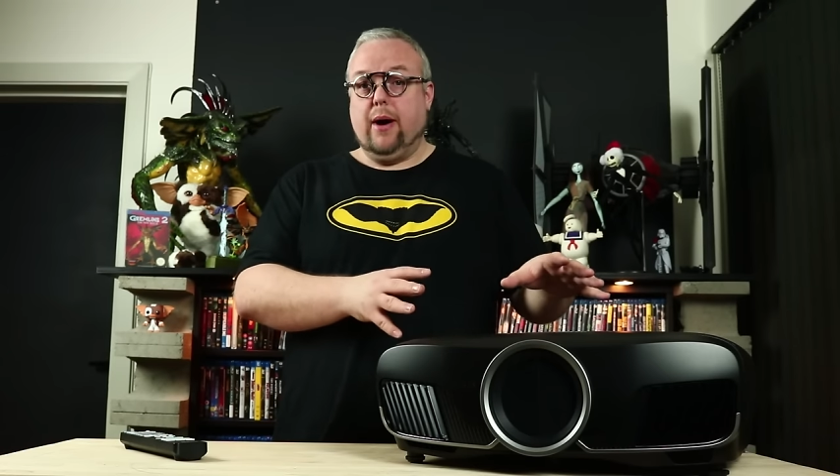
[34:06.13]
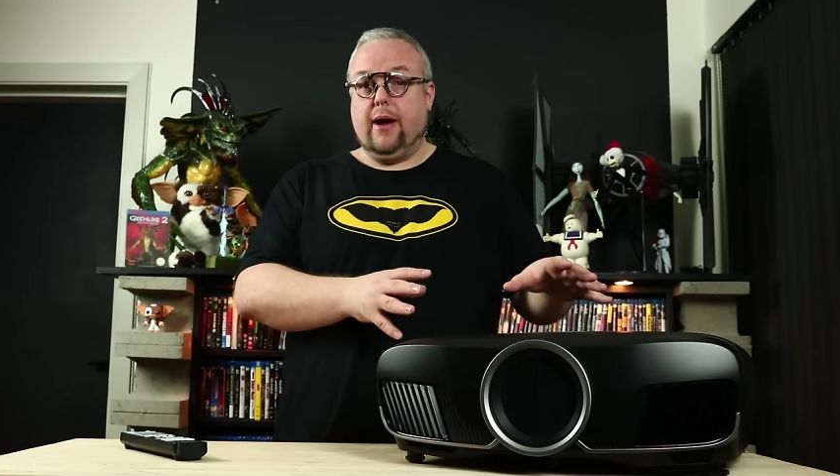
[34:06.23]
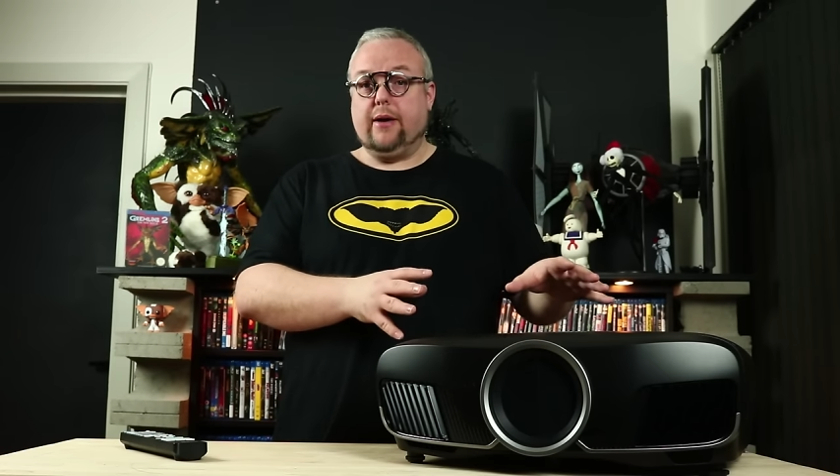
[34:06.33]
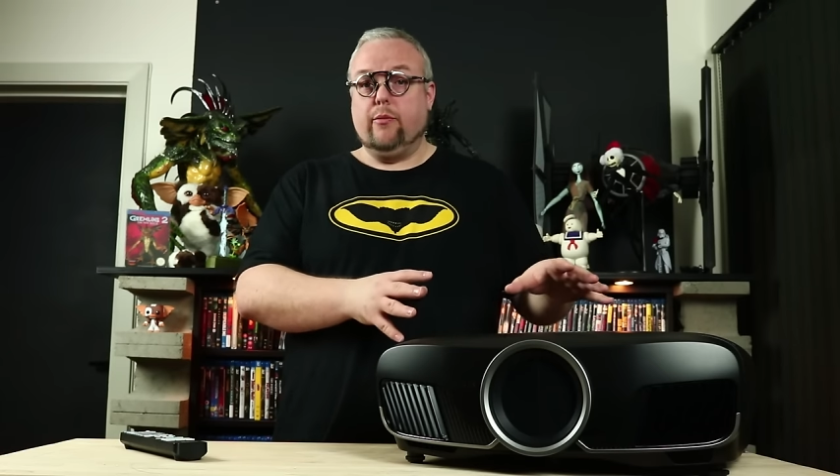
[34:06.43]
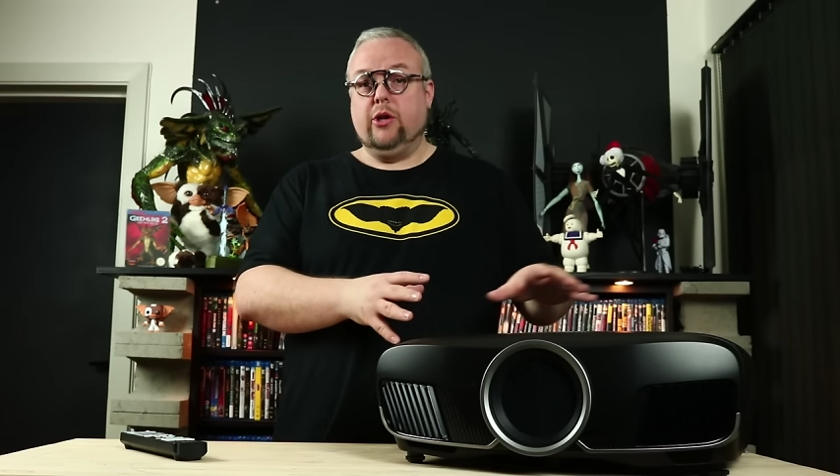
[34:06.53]

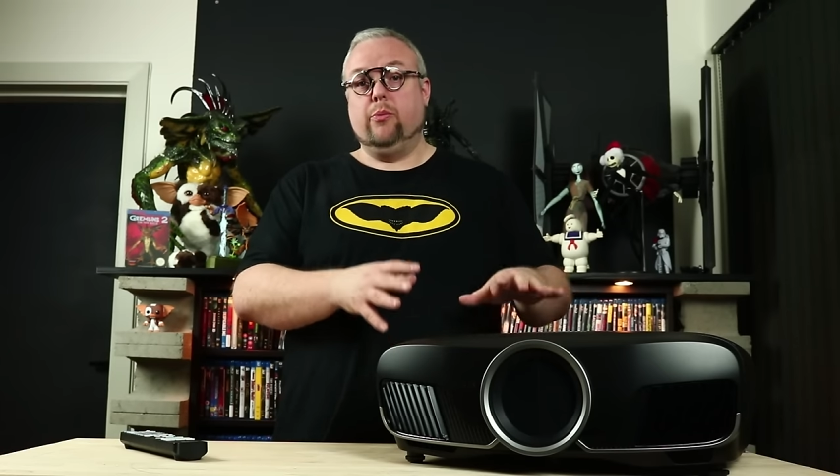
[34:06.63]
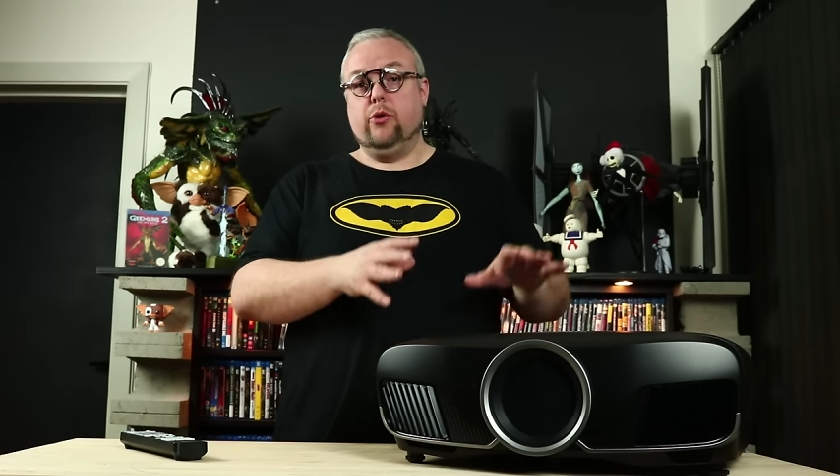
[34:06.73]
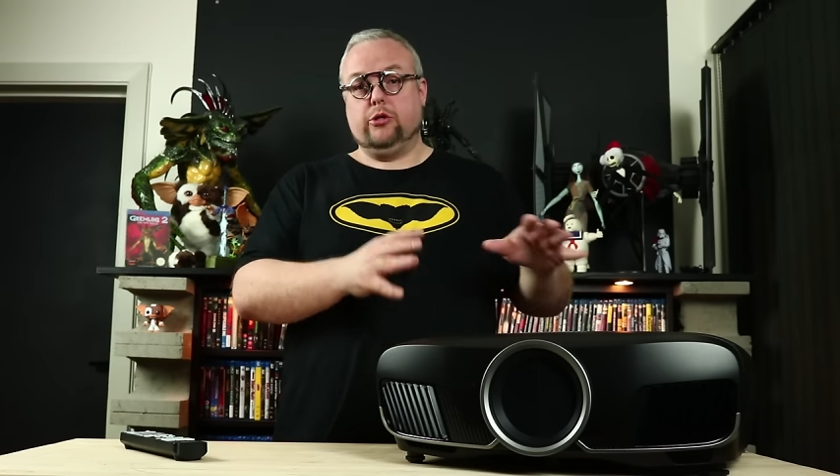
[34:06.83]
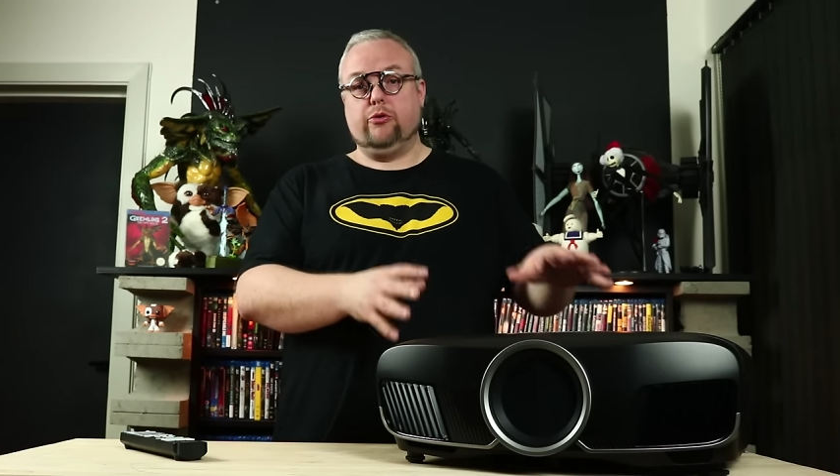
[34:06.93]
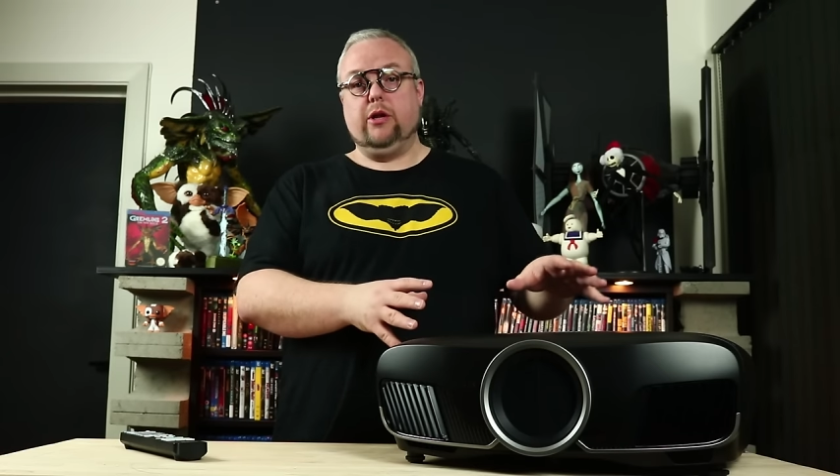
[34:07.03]
part when you
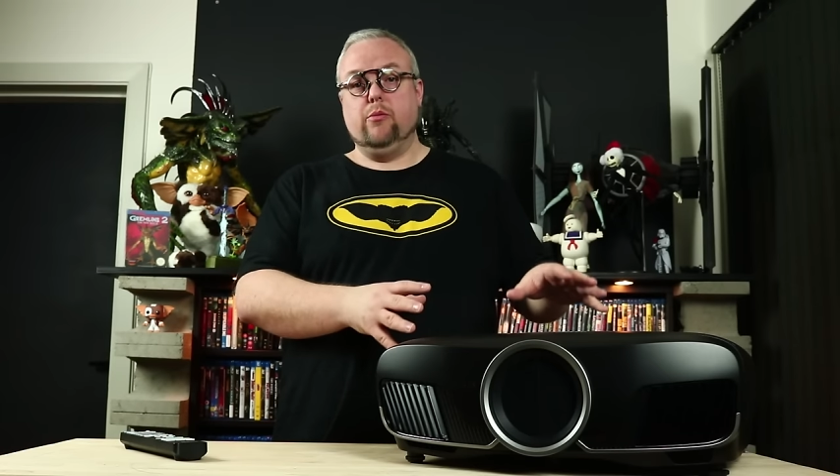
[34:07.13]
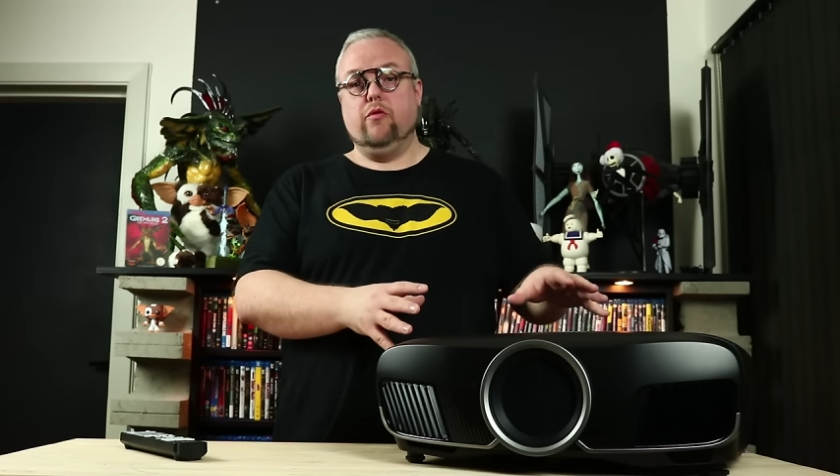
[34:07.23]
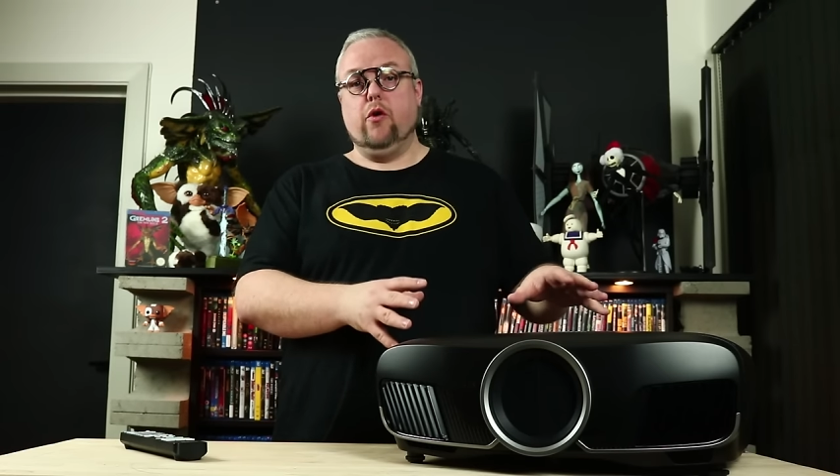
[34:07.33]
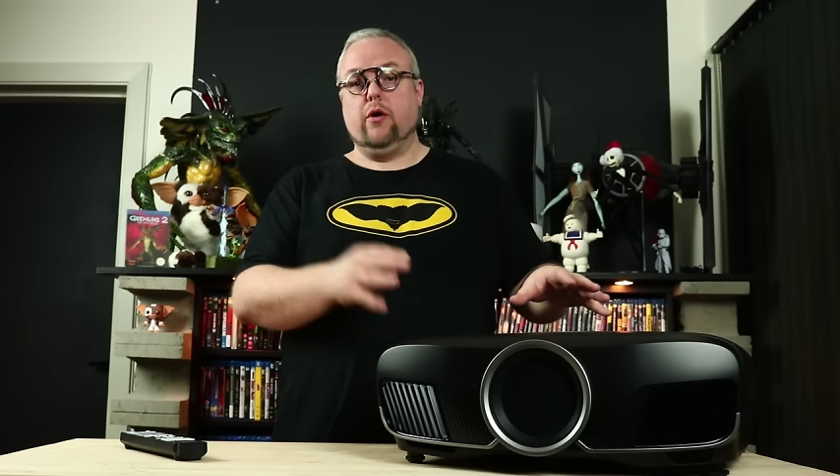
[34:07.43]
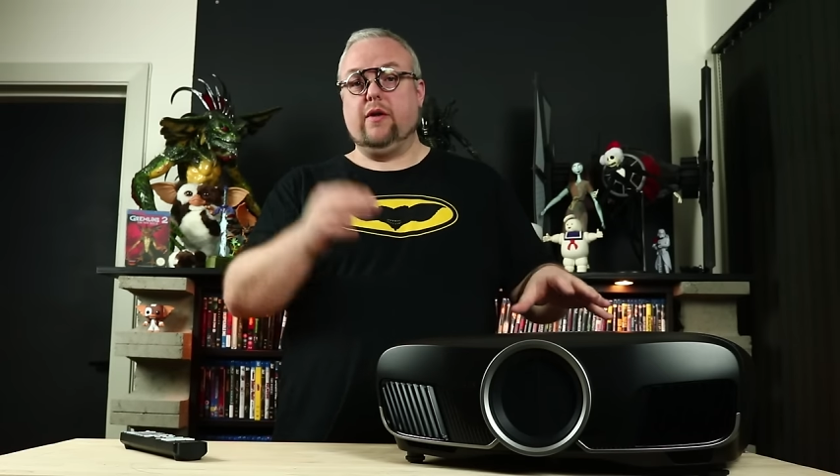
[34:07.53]
put a 3D
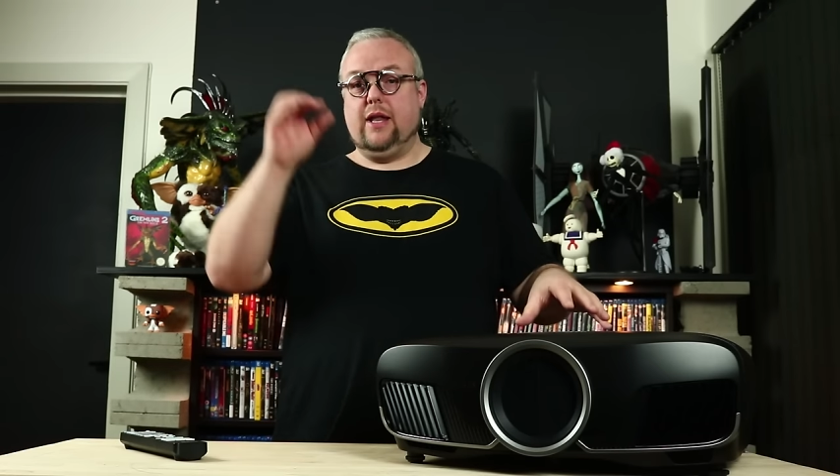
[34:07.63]
mover on.